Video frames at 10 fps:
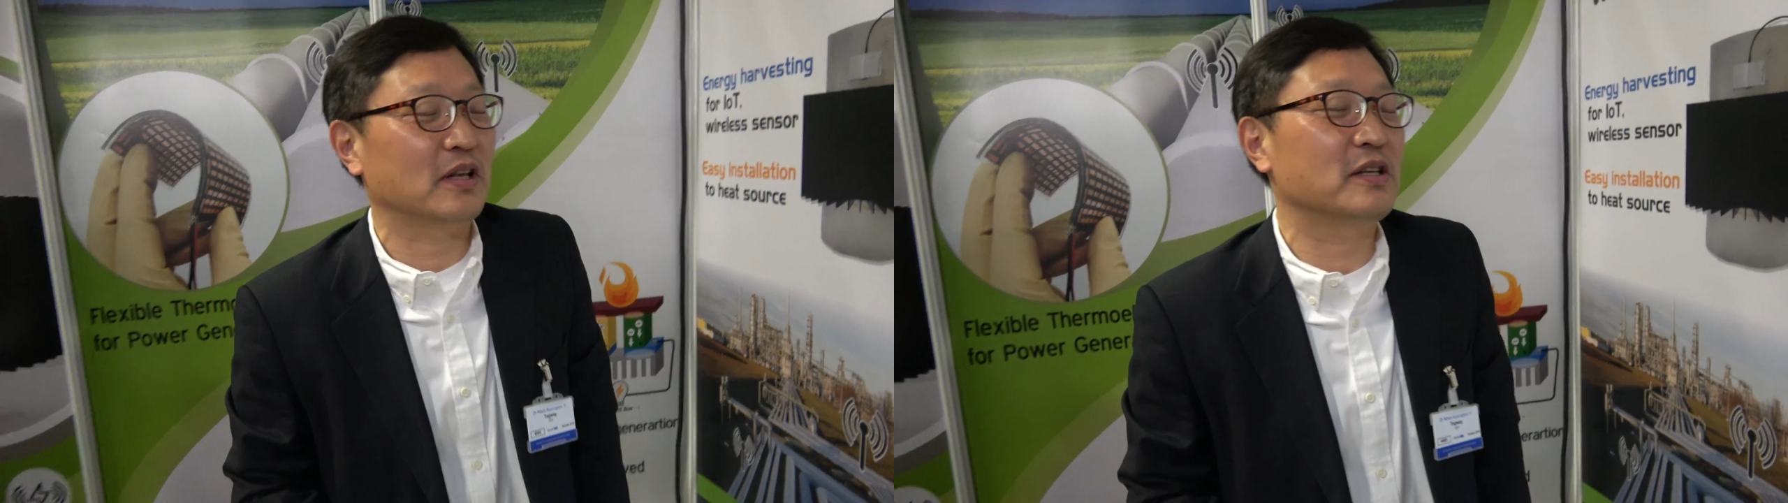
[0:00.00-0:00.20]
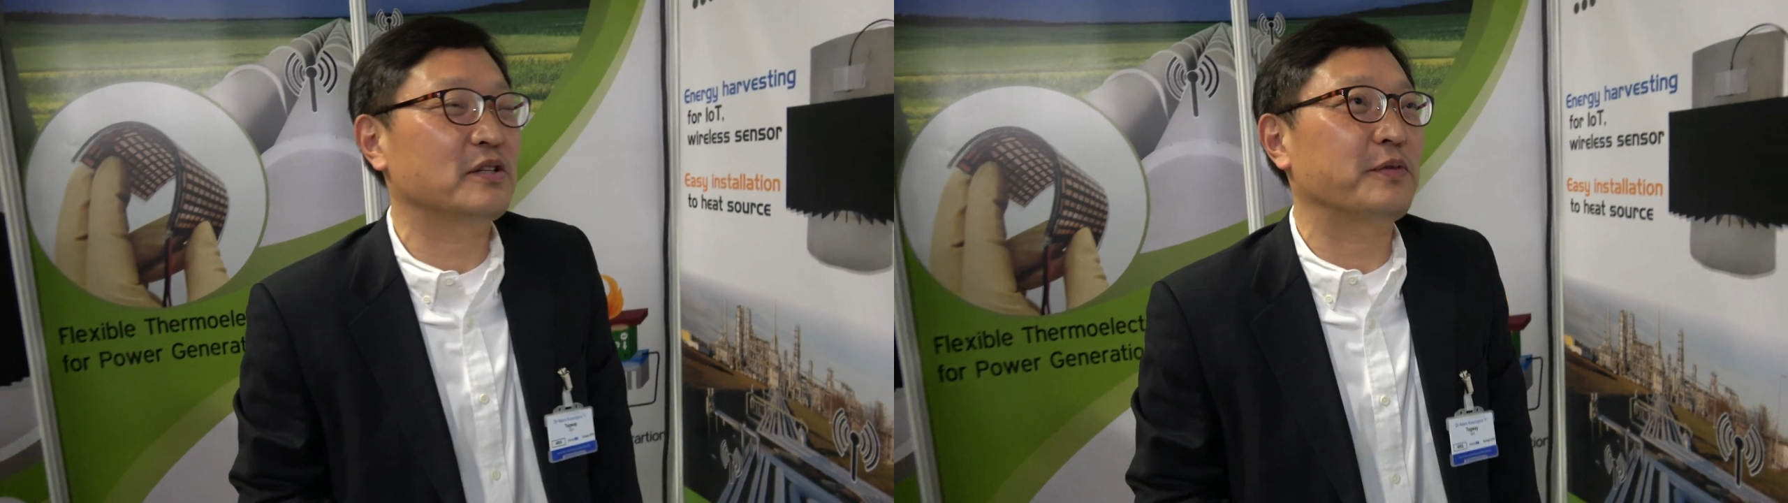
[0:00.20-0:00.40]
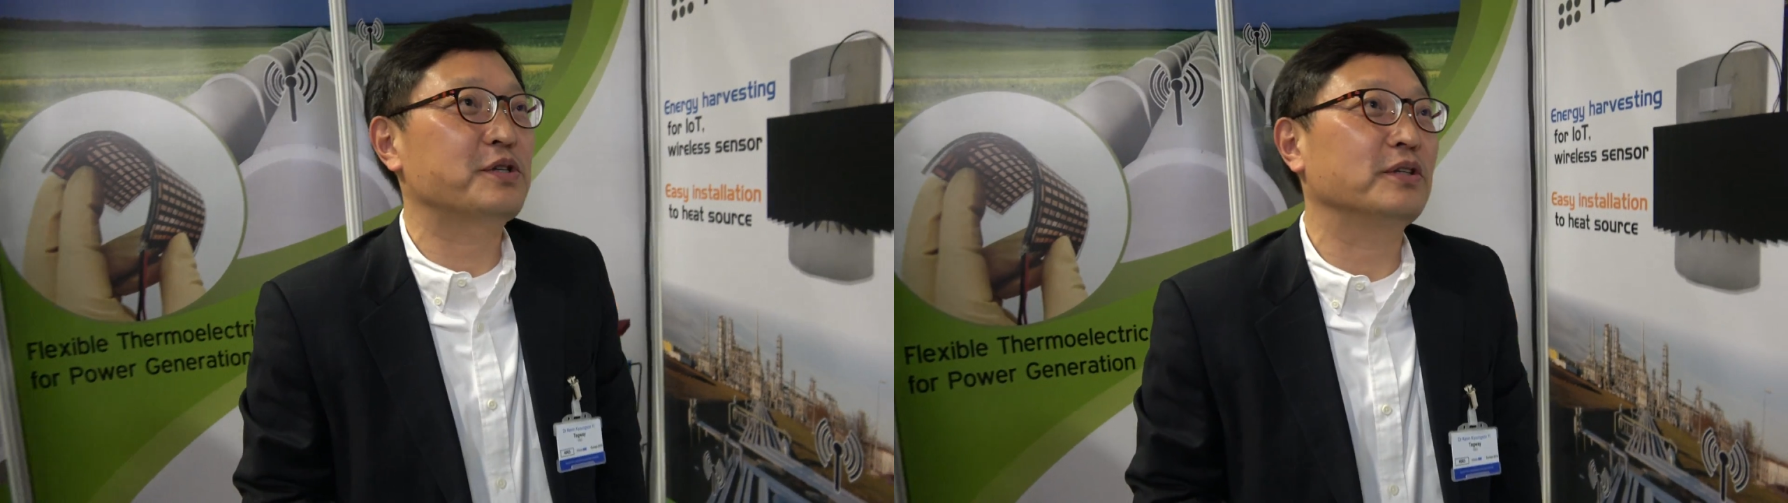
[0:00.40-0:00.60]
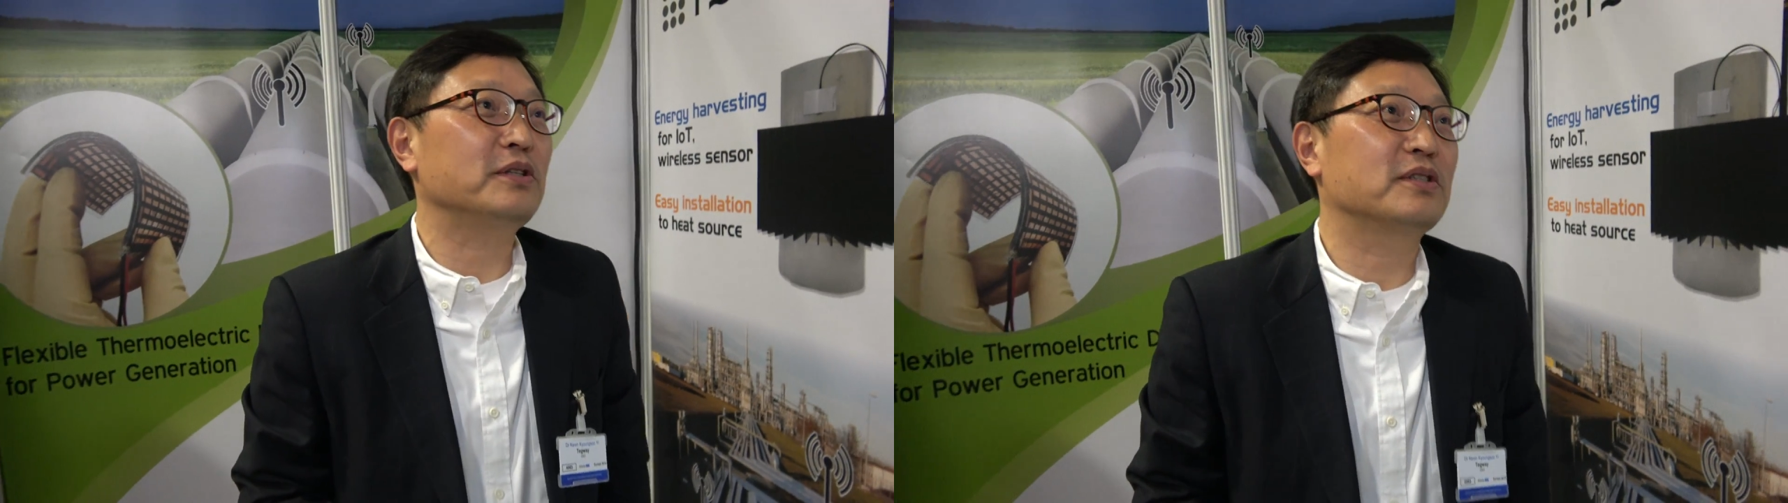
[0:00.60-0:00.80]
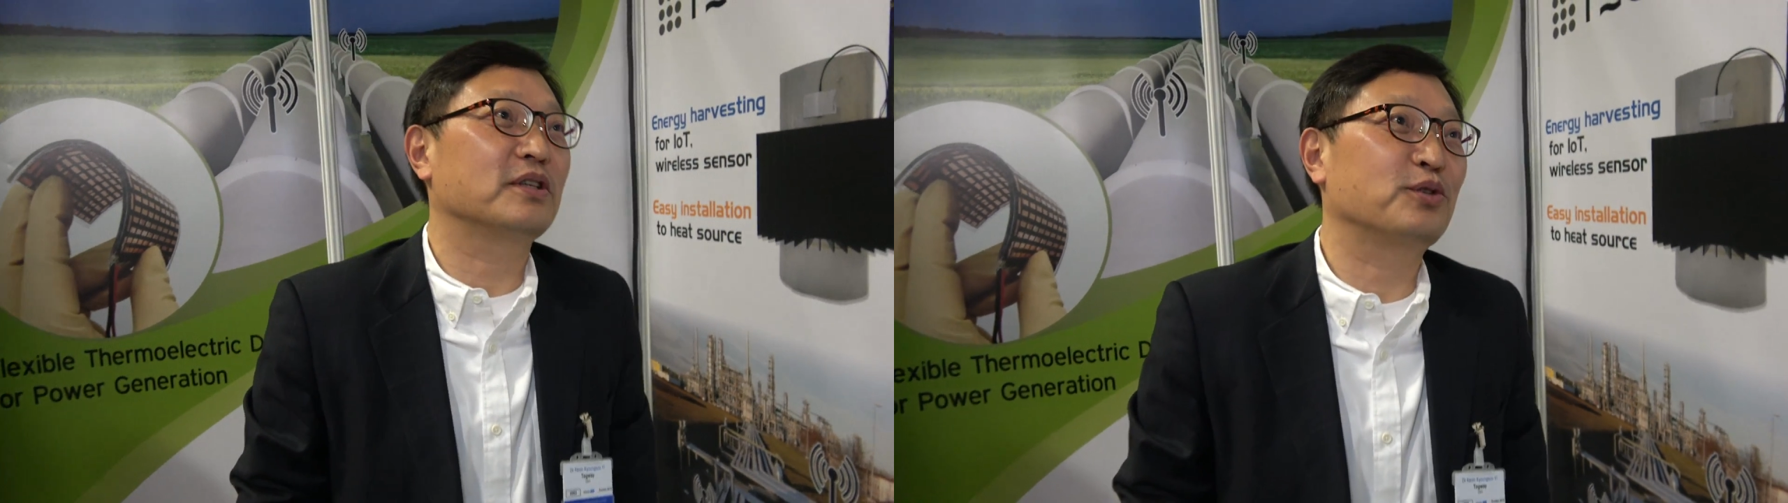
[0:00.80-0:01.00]

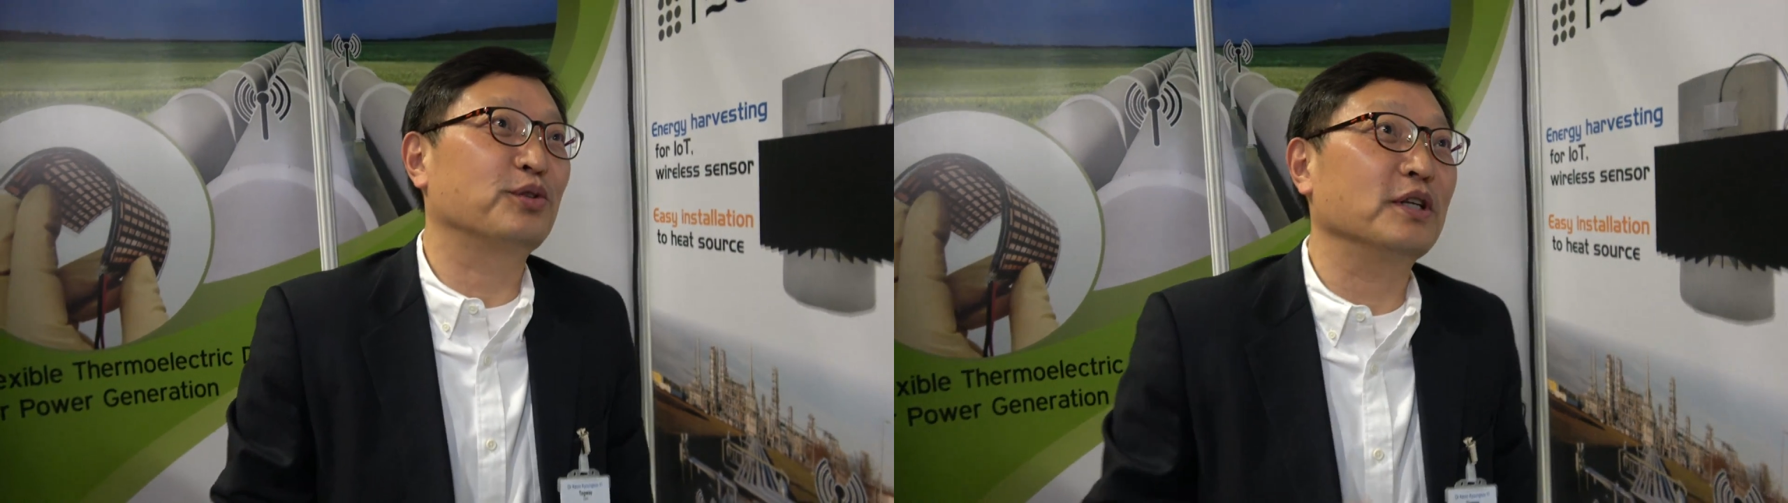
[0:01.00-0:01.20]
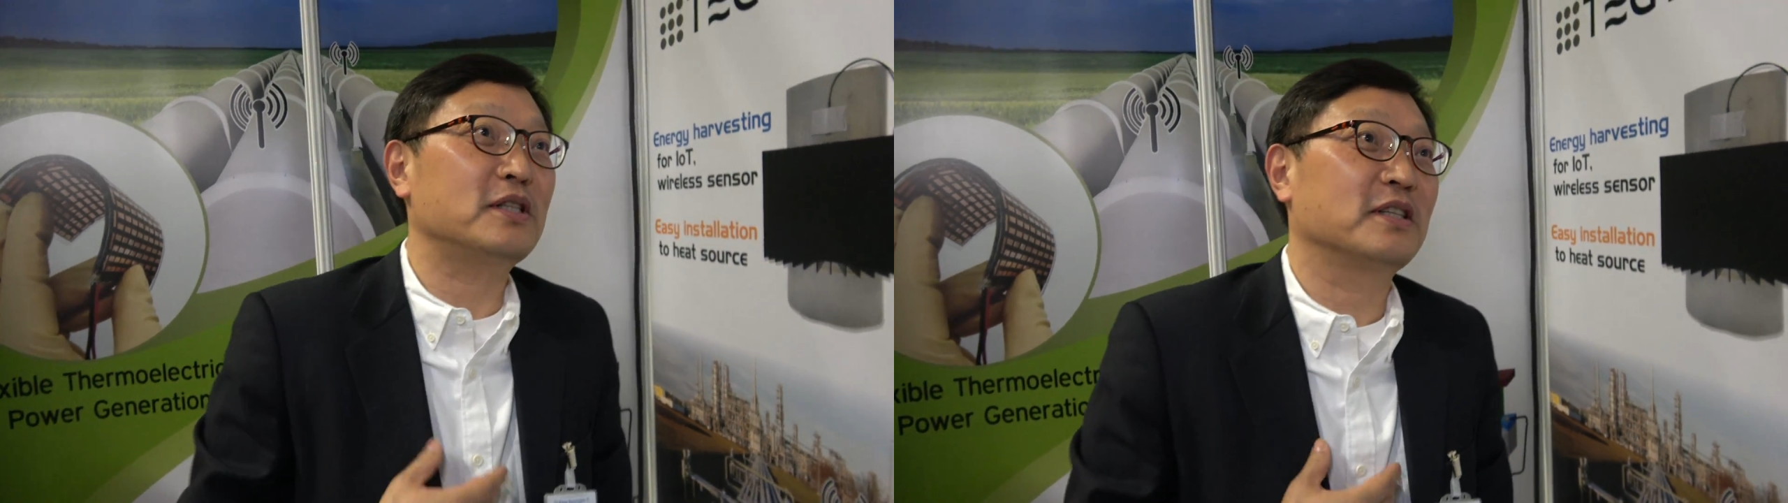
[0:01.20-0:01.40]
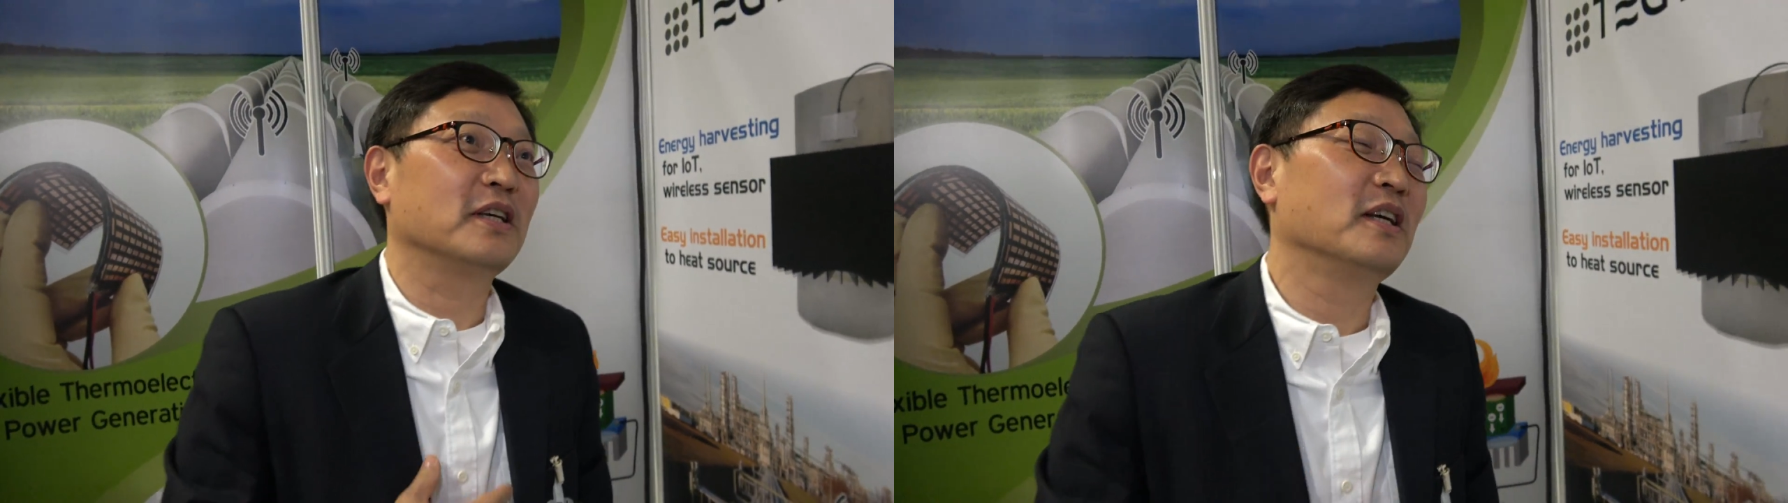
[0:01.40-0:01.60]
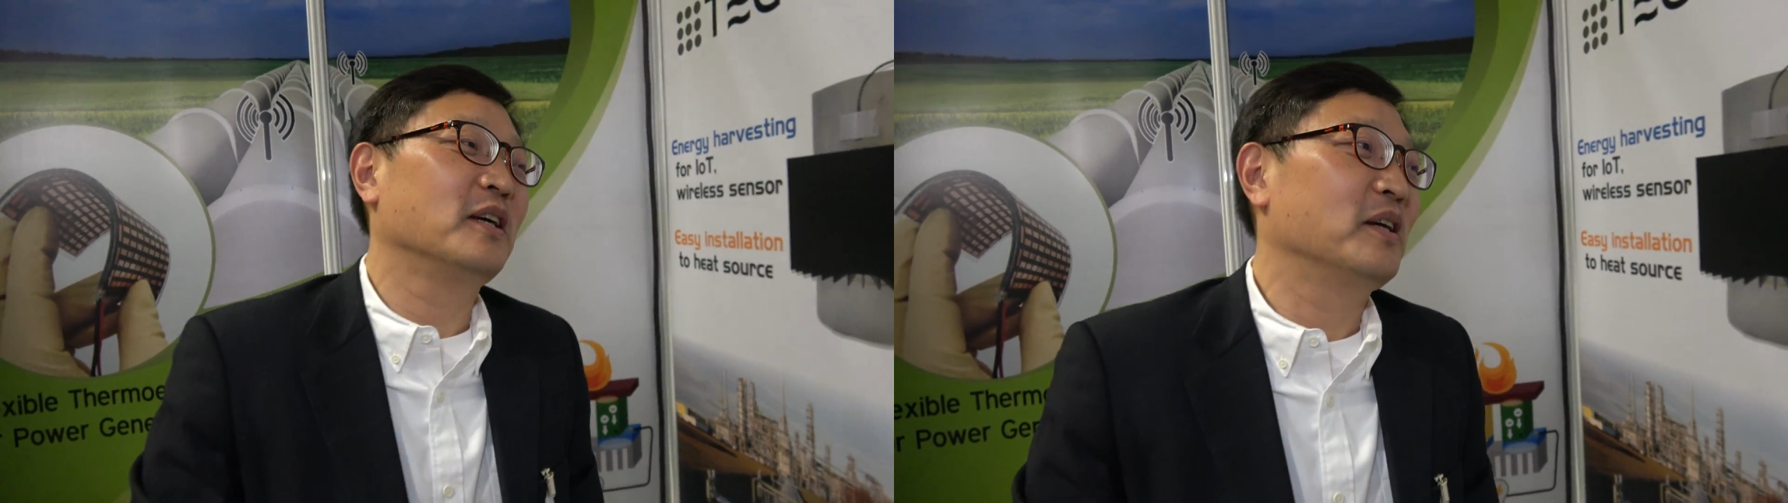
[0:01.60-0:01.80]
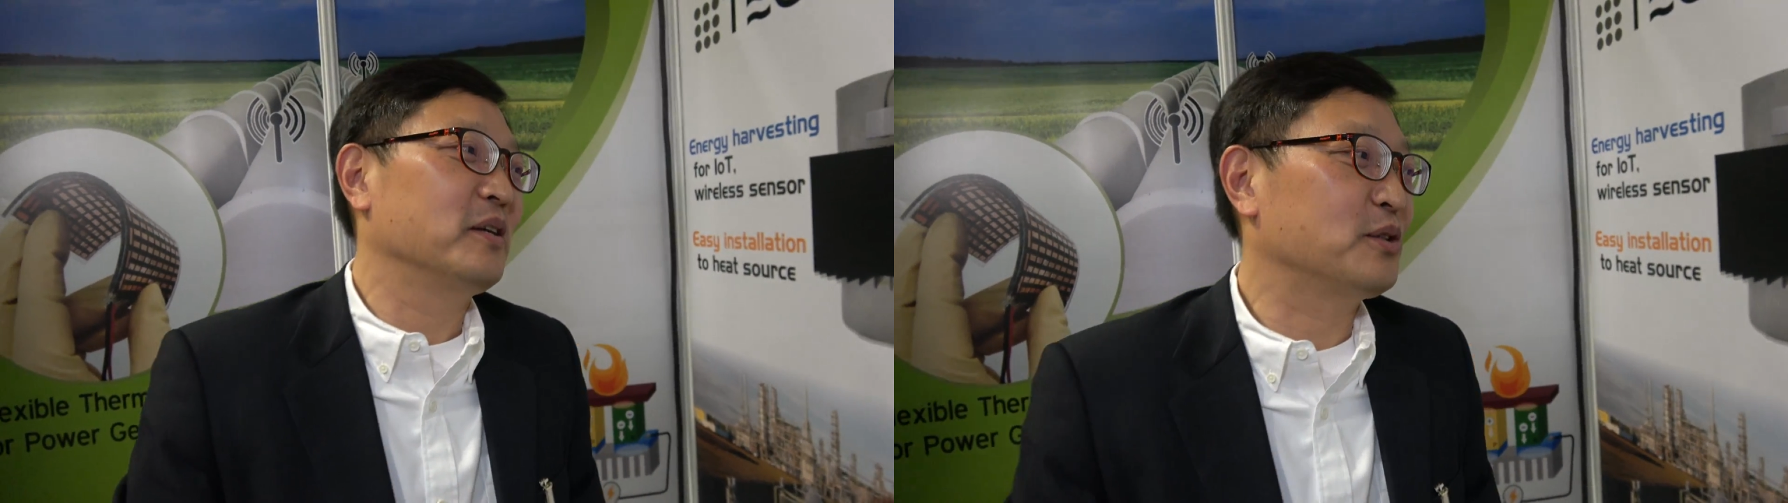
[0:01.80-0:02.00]
exhibitions to mm. us. Mm.